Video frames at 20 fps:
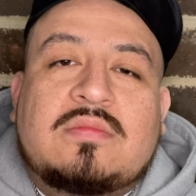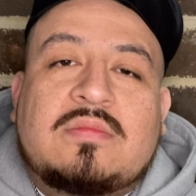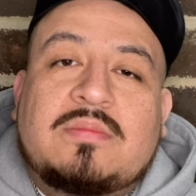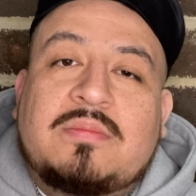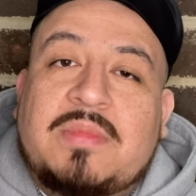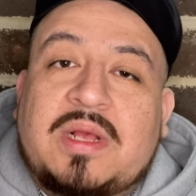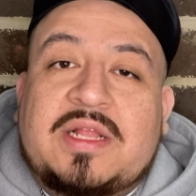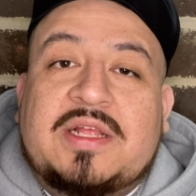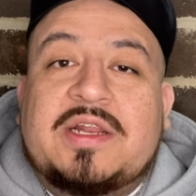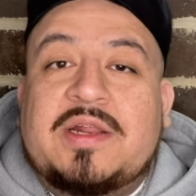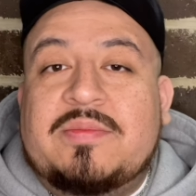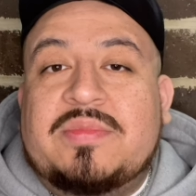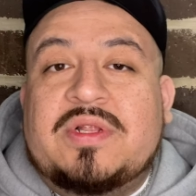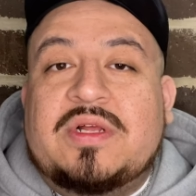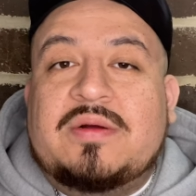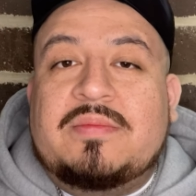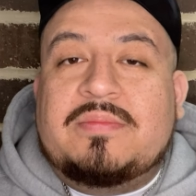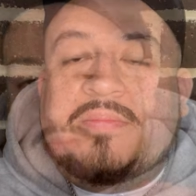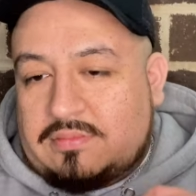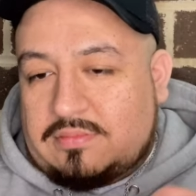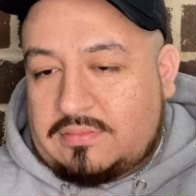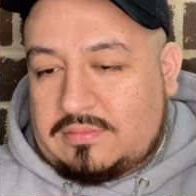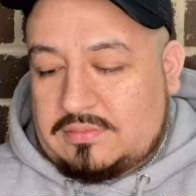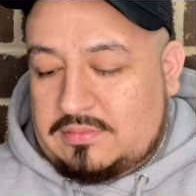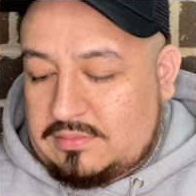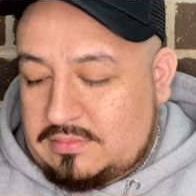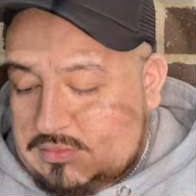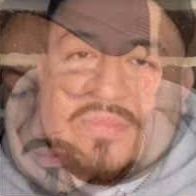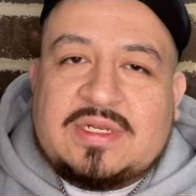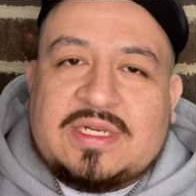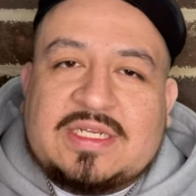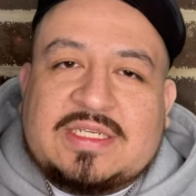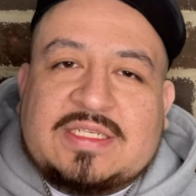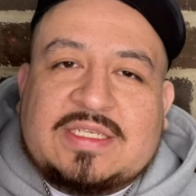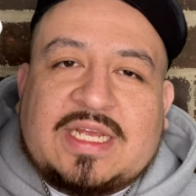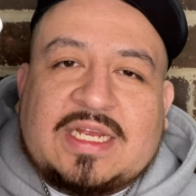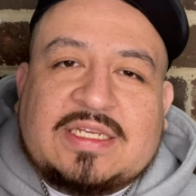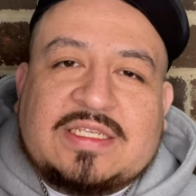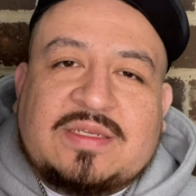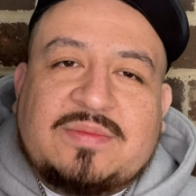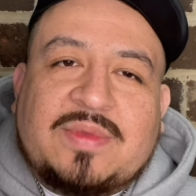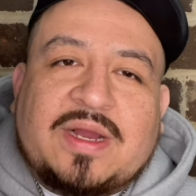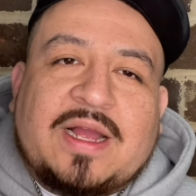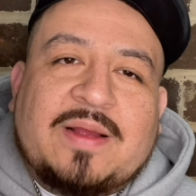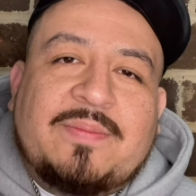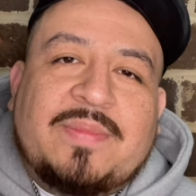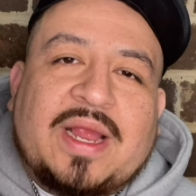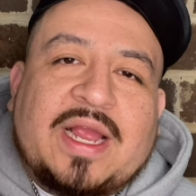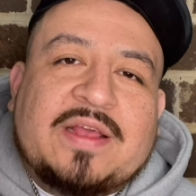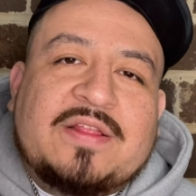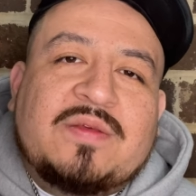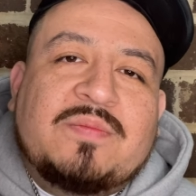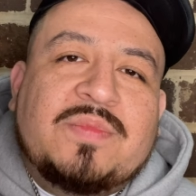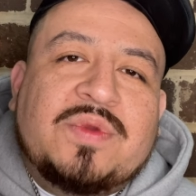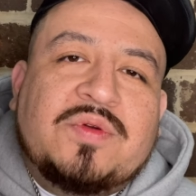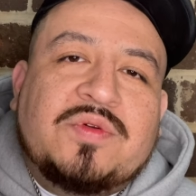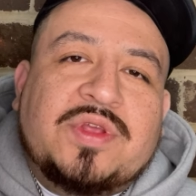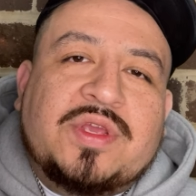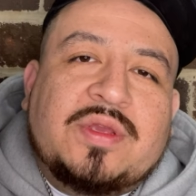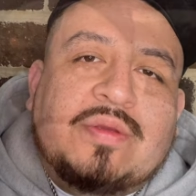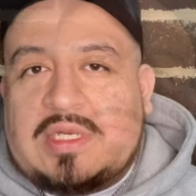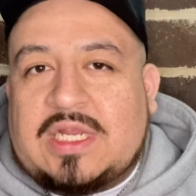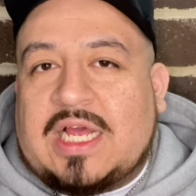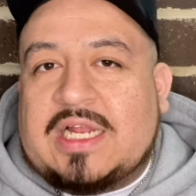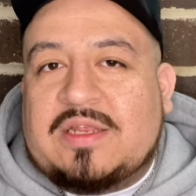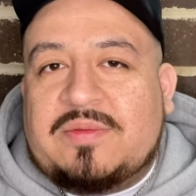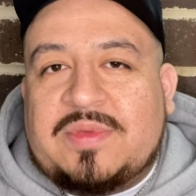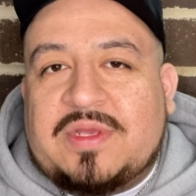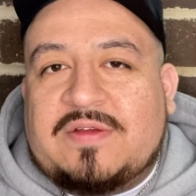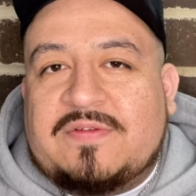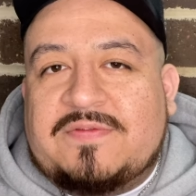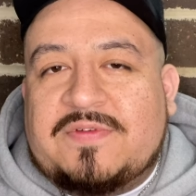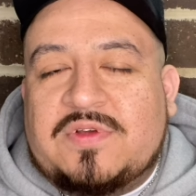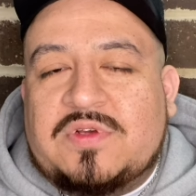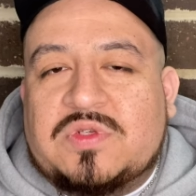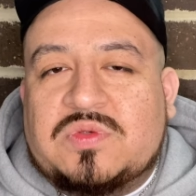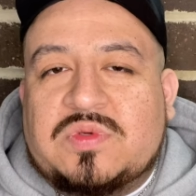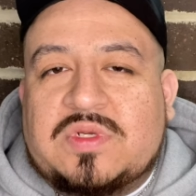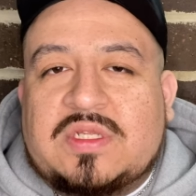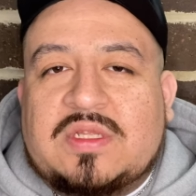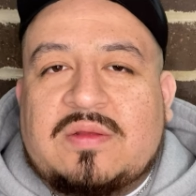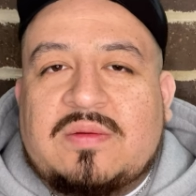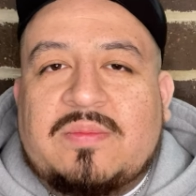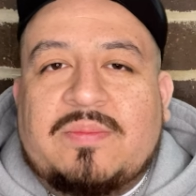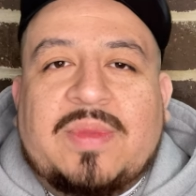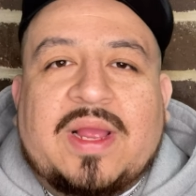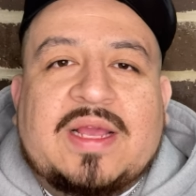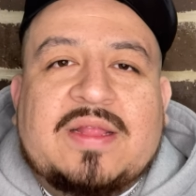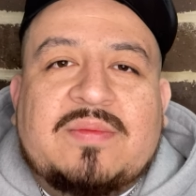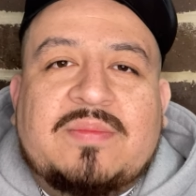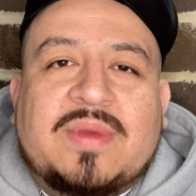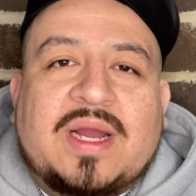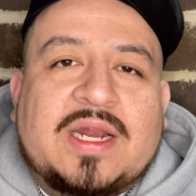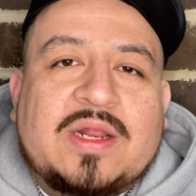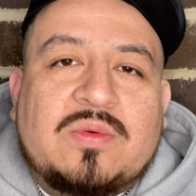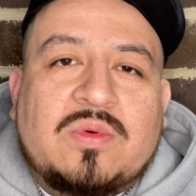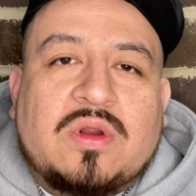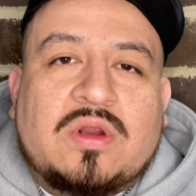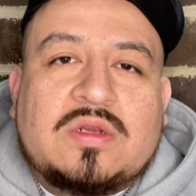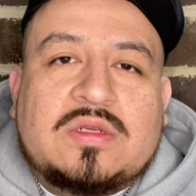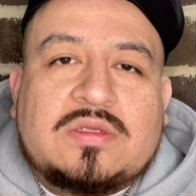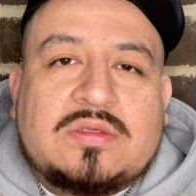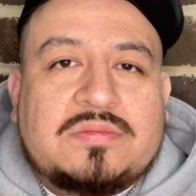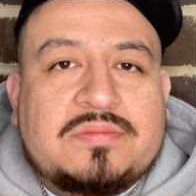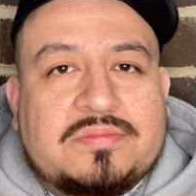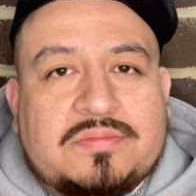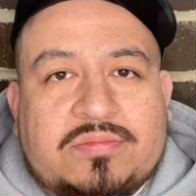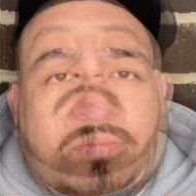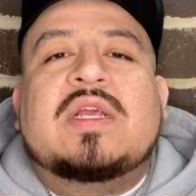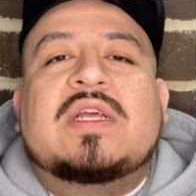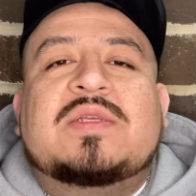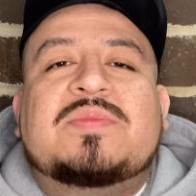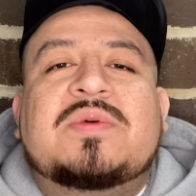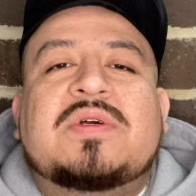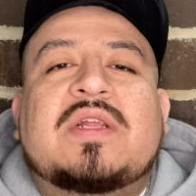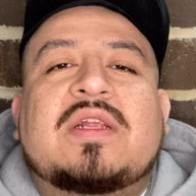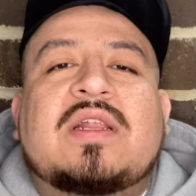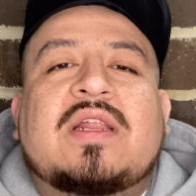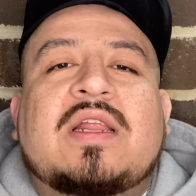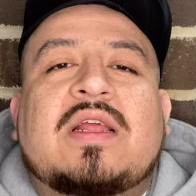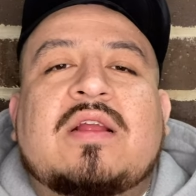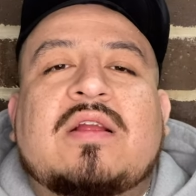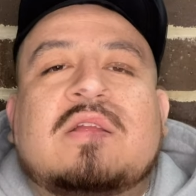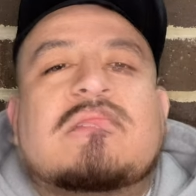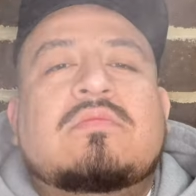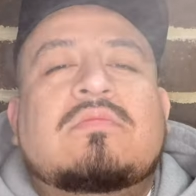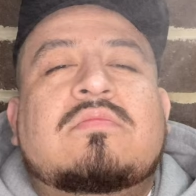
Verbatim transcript: Melon and Plum. And this is actually by Bath & Beauty, not to be confused with Bath & Body Works. Yeah, let's put it in there.